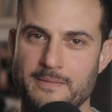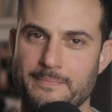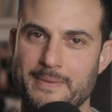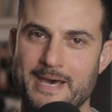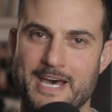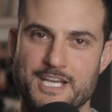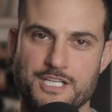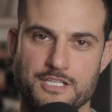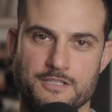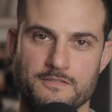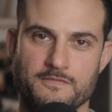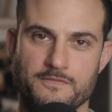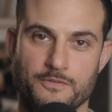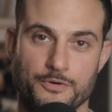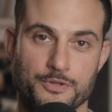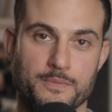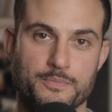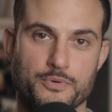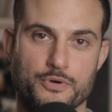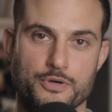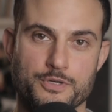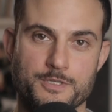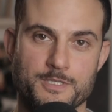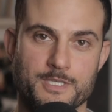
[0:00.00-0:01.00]
and passion for the
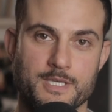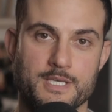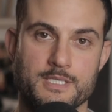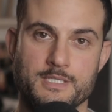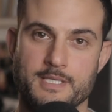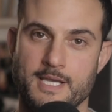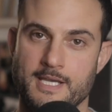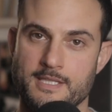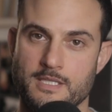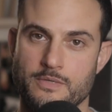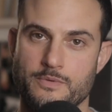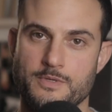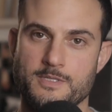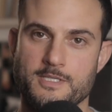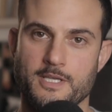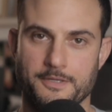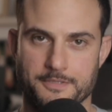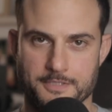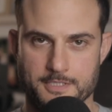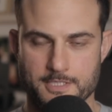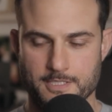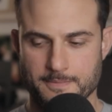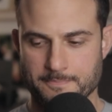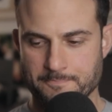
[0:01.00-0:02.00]
process and the
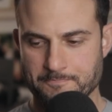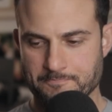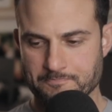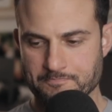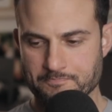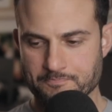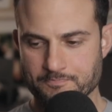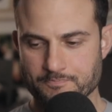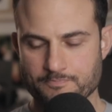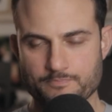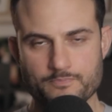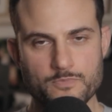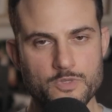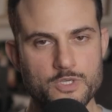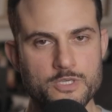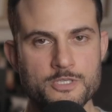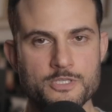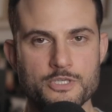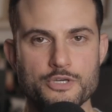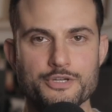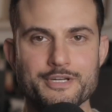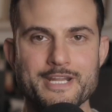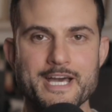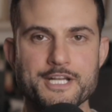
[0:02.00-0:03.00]
results.
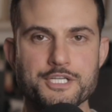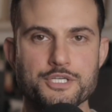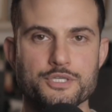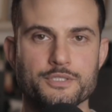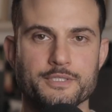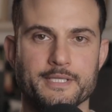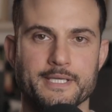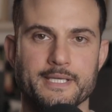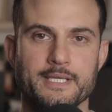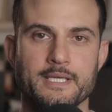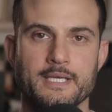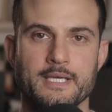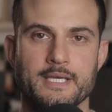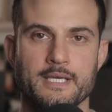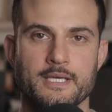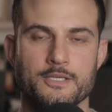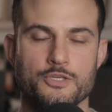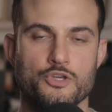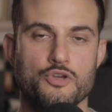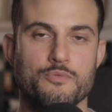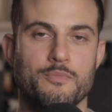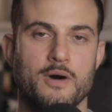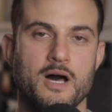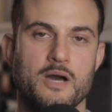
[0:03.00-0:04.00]
So naturally,
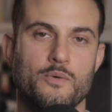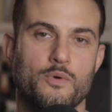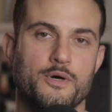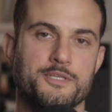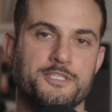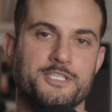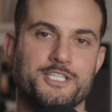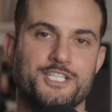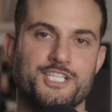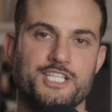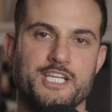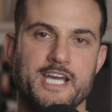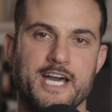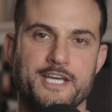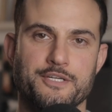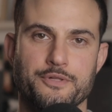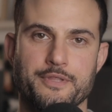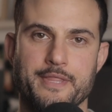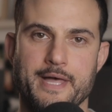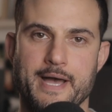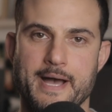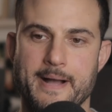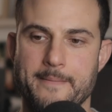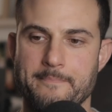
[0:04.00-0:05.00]
you might want to
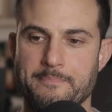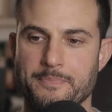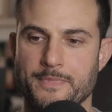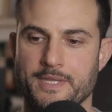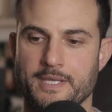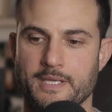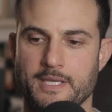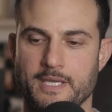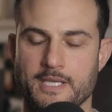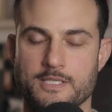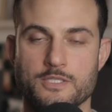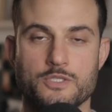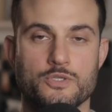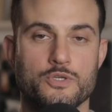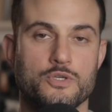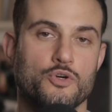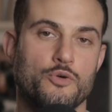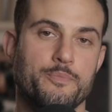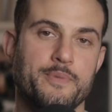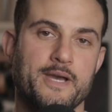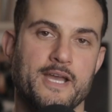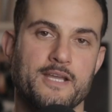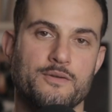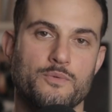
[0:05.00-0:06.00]
channel that into
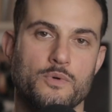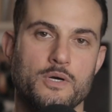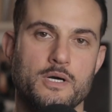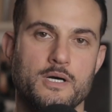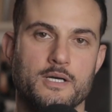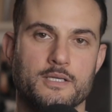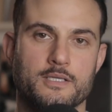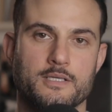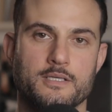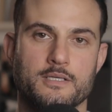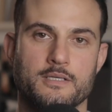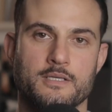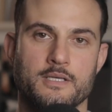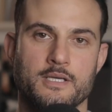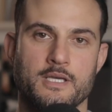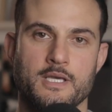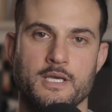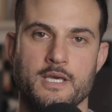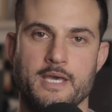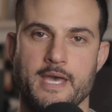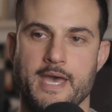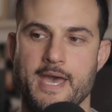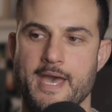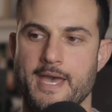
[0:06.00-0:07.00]
your paid work.
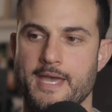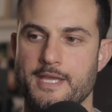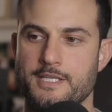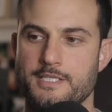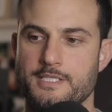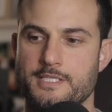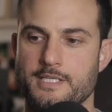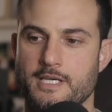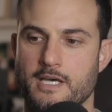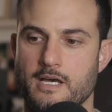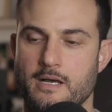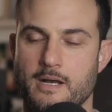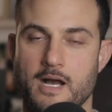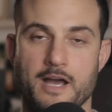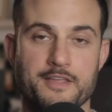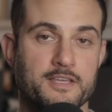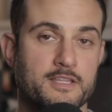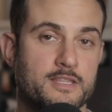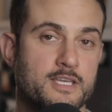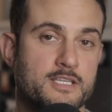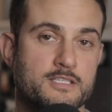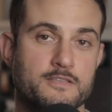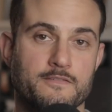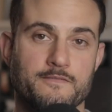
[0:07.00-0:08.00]
And uh, I
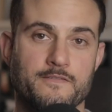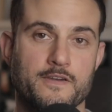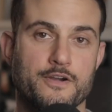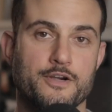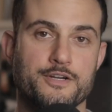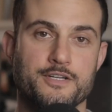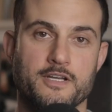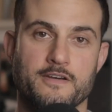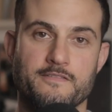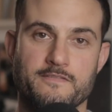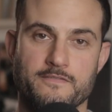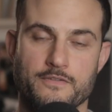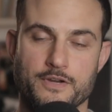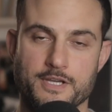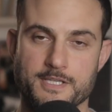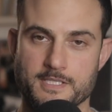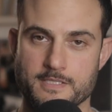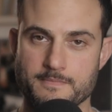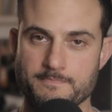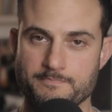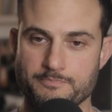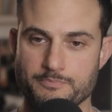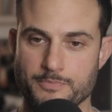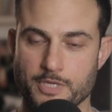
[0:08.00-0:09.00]
think that's a fair enough
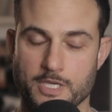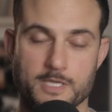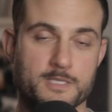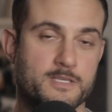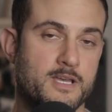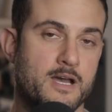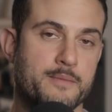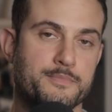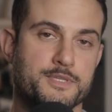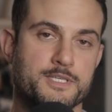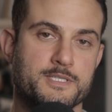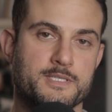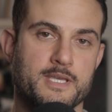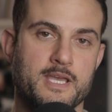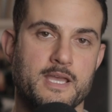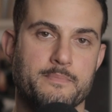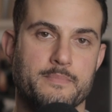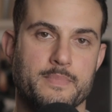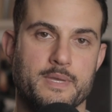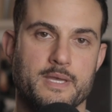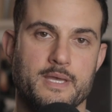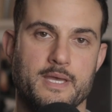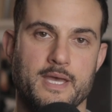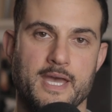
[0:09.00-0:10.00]
reason, because I'm the
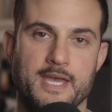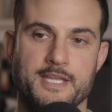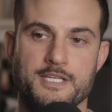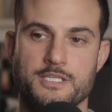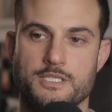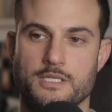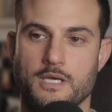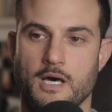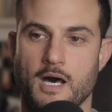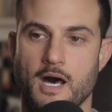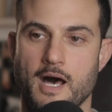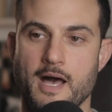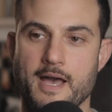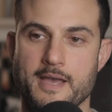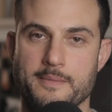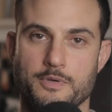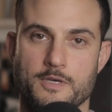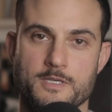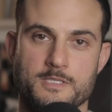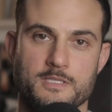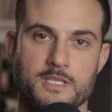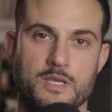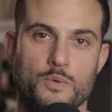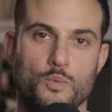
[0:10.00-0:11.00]
same. And I
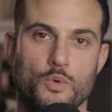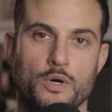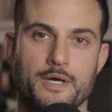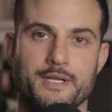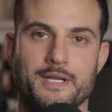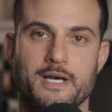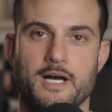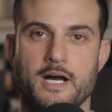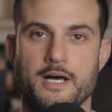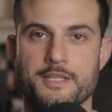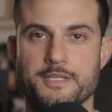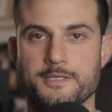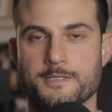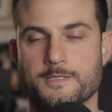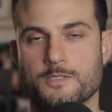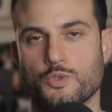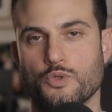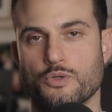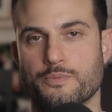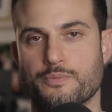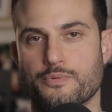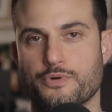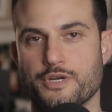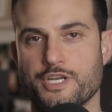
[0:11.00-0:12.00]
personally want others
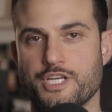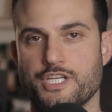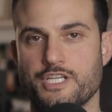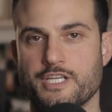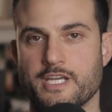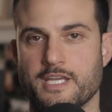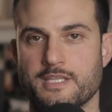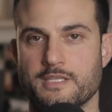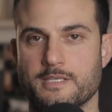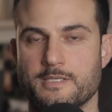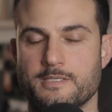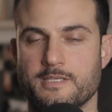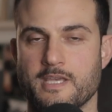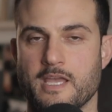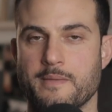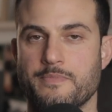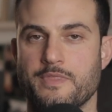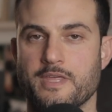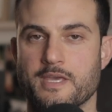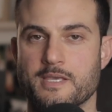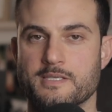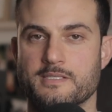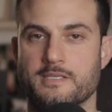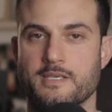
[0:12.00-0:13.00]
to appreciate the same
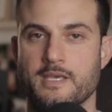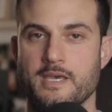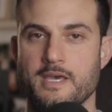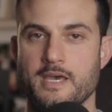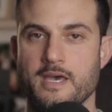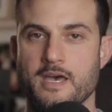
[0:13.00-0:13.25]
things